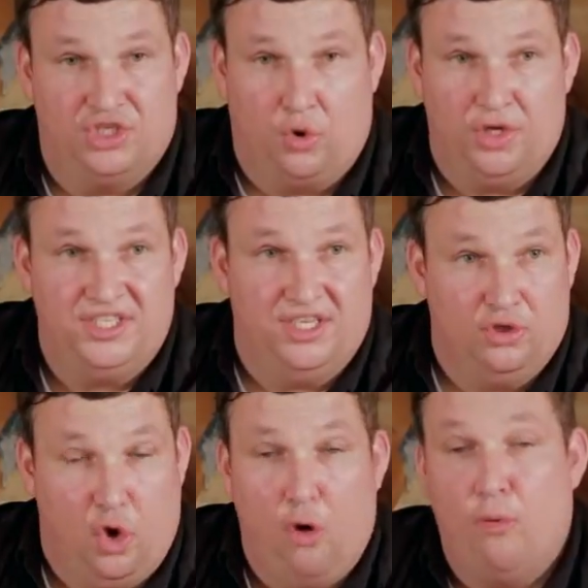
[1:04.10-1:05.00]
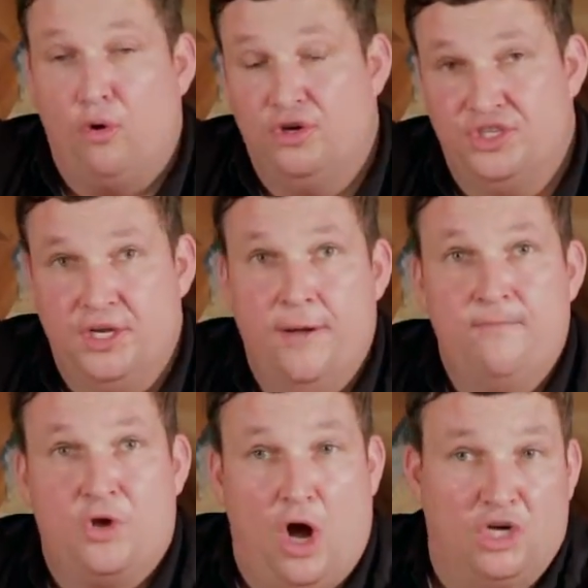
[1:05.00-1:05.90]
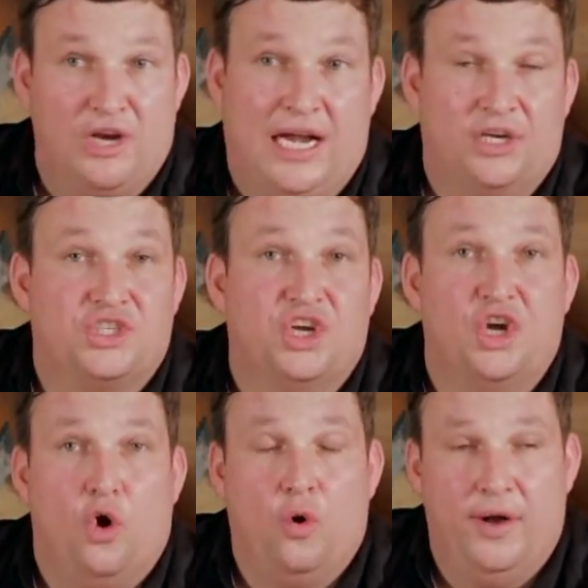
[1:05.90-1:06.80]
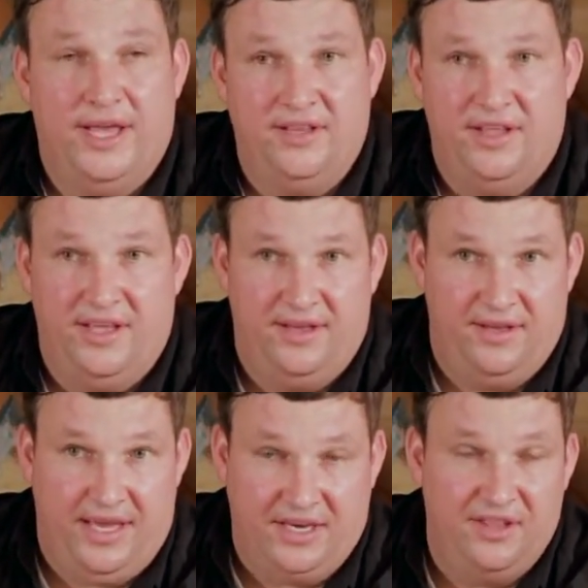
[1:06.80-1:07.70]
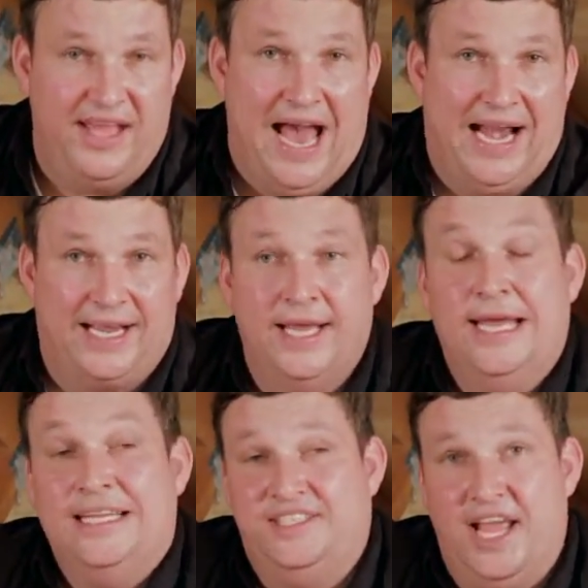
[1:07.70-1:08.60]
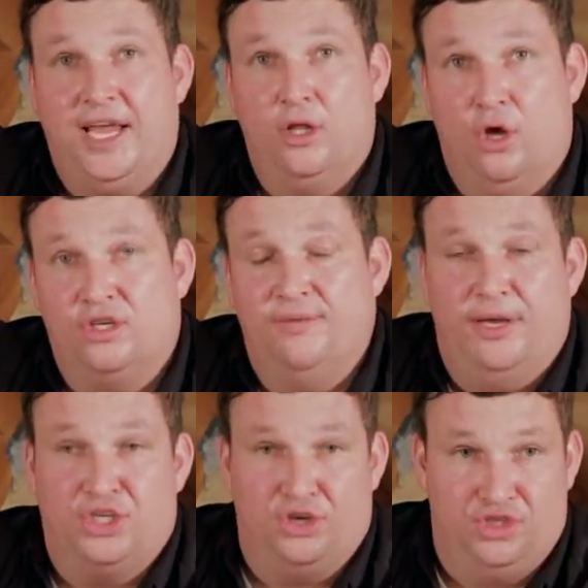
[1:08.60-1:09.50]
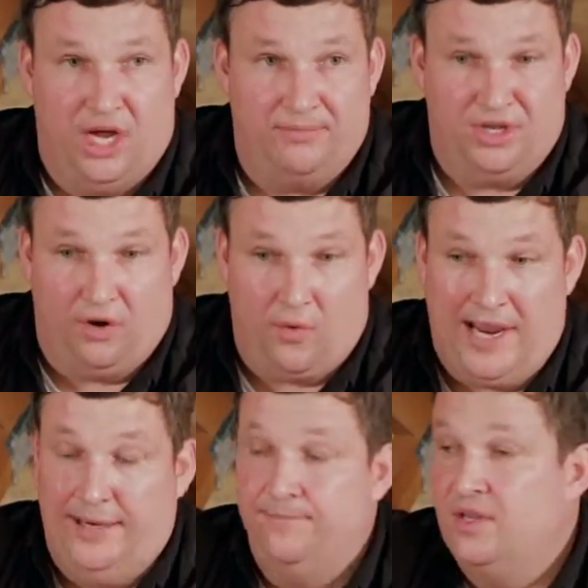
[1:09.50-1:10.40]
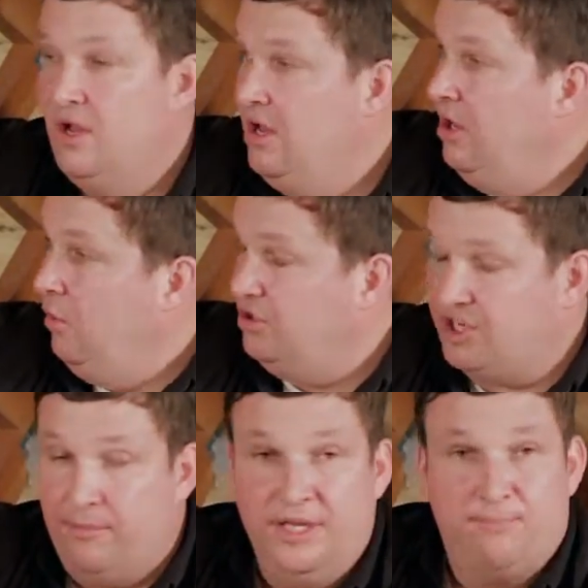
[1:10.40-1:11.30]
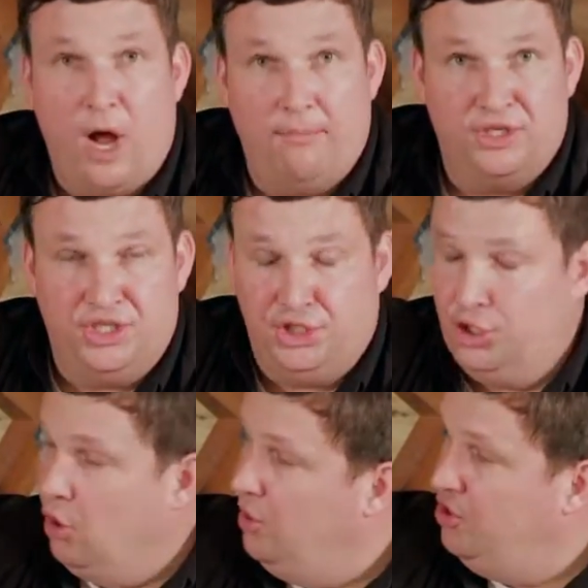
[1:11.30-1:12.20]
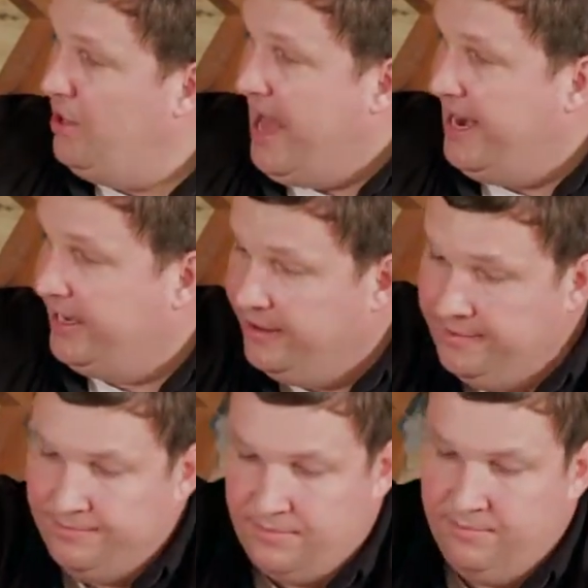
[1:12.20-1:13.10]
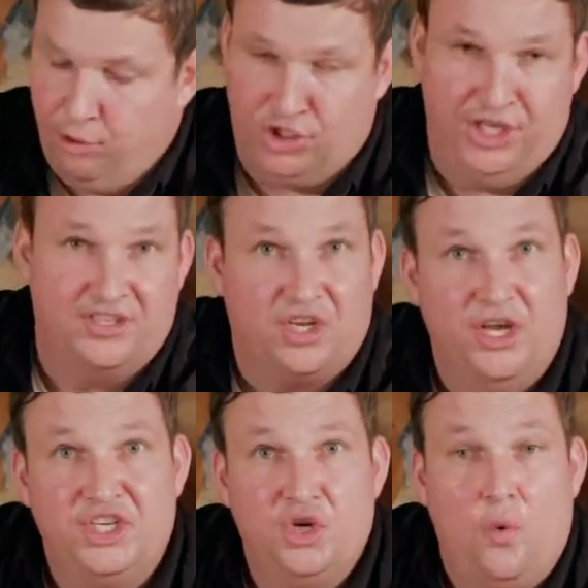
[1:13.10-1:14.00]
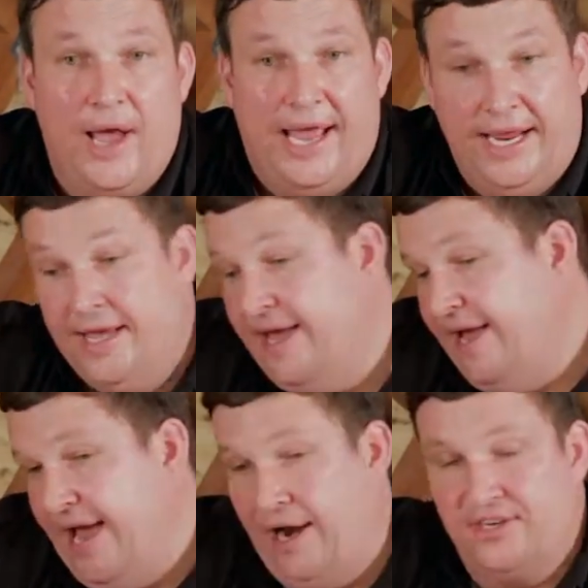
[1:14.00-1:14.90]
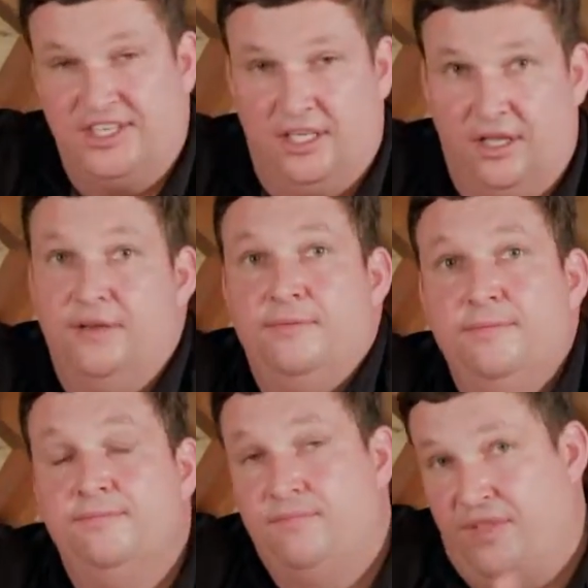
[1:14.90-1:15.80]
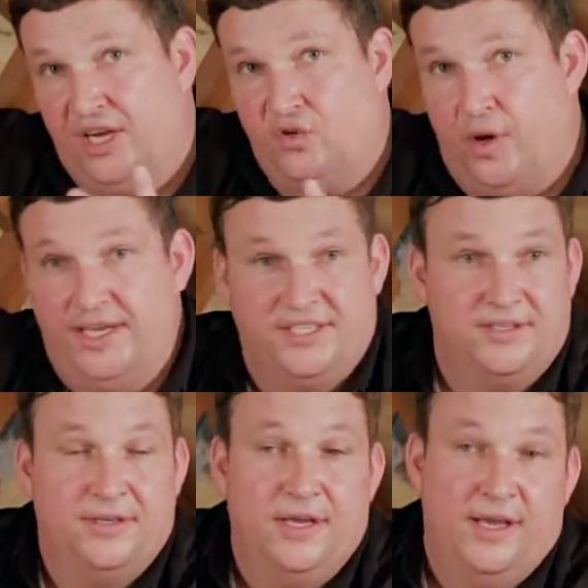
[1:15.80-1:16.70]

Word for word: it's totally sealed. Homeowners, contractors can go in the into the attic take a look to make sure the job's done right. When somebody promises you to go into an attic, push the insulation away, air seal it, think twice.